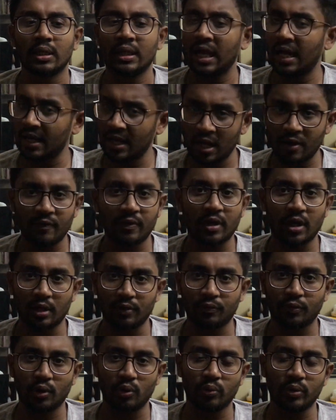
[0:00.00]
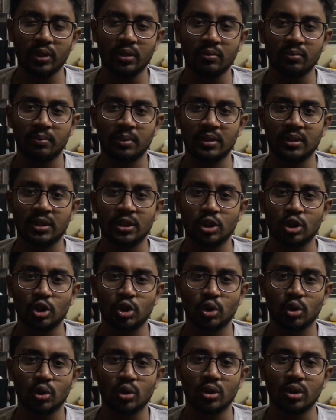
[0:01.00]
can have a cult following, but this
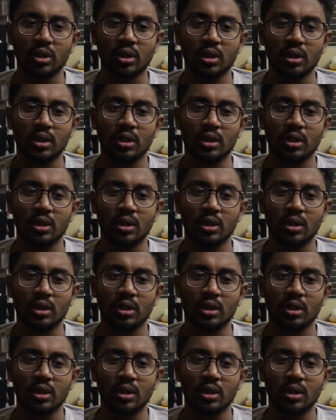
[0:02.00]
show